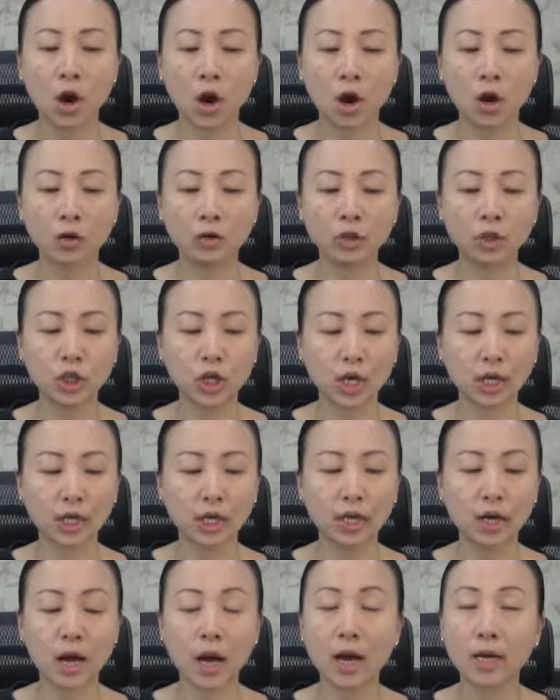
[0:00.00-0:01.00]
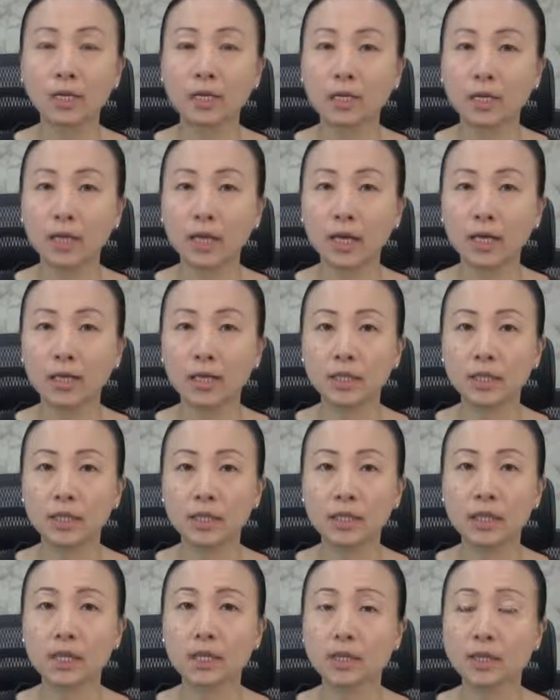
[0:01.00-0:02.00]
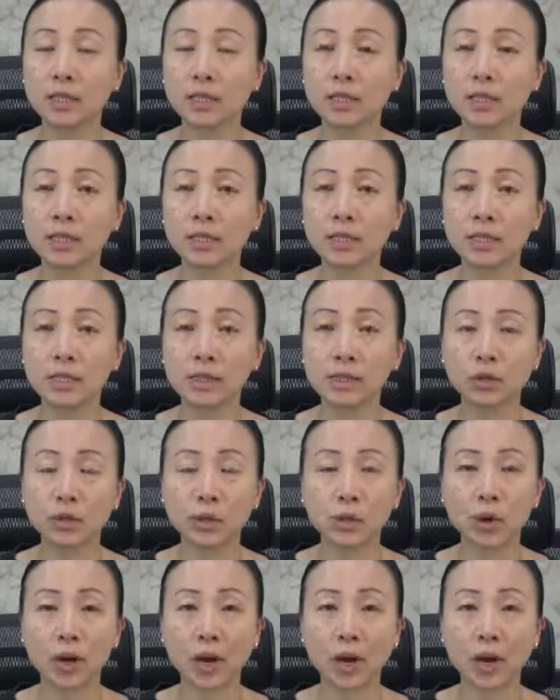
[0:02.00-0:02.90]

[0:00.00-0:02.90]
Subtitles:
on checking isolated sentences or